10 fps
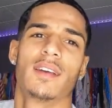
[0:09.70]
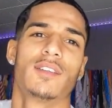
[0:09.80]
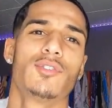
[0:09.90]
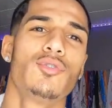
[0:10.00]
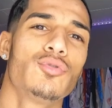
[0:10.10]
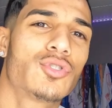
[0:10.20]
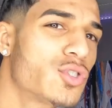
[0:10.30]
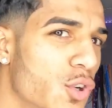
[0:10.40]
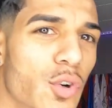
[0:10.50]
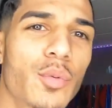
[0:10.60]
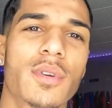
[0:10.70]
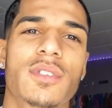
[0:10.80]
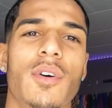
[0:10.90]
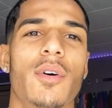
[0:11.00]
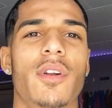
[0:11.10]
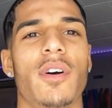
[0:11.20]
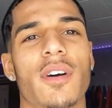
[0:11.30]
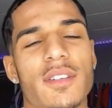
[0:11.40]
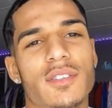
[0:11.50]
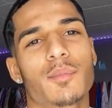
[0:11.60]
YouTube, what's going
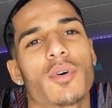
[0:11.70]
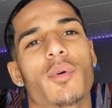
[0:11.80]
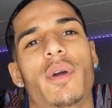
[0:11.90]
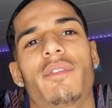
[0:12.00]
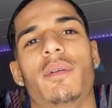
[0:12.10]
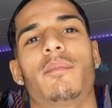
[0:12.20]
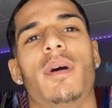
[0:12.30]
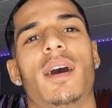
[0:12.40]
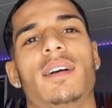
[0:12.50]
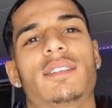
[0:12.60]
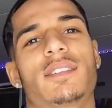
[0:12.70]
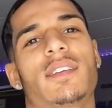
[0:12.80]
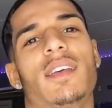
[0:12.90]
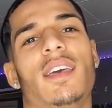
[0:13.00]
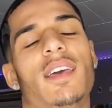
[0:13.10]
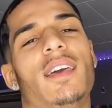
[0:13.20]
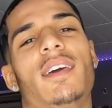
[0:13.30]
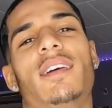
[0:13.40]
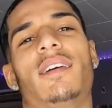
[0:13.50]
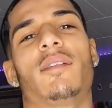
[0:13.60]
on? It's your boy Wavy Mach,
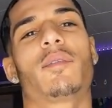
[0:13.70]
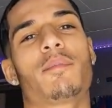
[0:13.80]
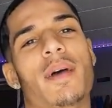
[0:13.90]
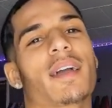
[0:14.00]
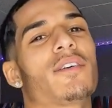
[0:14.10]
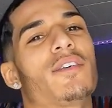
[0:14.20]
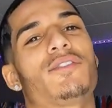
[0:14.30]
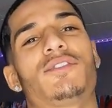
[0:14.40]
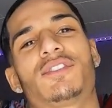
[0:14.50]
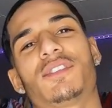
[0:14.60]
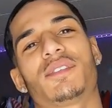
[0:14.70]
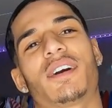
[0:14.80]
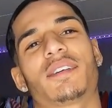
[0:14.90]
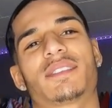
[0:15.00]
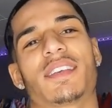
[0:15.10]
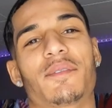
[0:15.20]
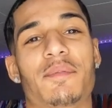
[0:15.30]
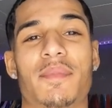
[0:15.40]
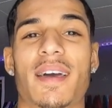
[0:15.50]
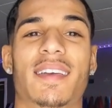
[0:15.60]
and we back on YouTube, you know what I'm saying? We
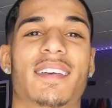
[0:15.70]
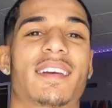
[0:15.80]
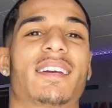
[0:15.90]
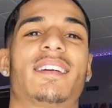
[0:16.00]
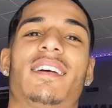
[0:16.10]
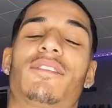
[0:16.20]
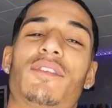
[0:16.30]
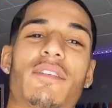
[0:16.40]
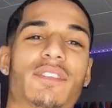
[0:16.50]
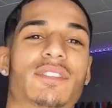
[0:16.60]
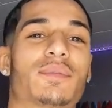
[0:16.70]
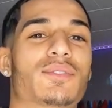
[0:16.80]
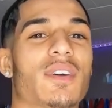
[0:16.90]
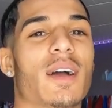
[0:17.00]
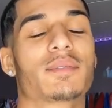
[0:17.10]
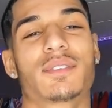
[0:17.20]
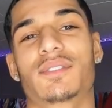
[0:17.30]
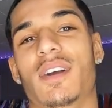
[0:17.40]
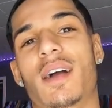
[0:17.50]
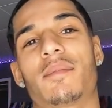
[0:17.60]
back here. If you haven't subscribed,
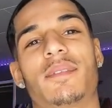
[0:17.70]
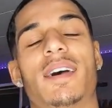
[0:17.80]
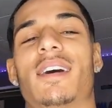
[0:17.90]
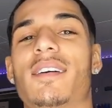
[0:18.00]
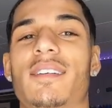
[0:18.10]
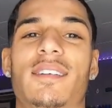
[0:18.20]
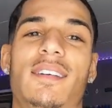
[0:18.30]
subscribe now.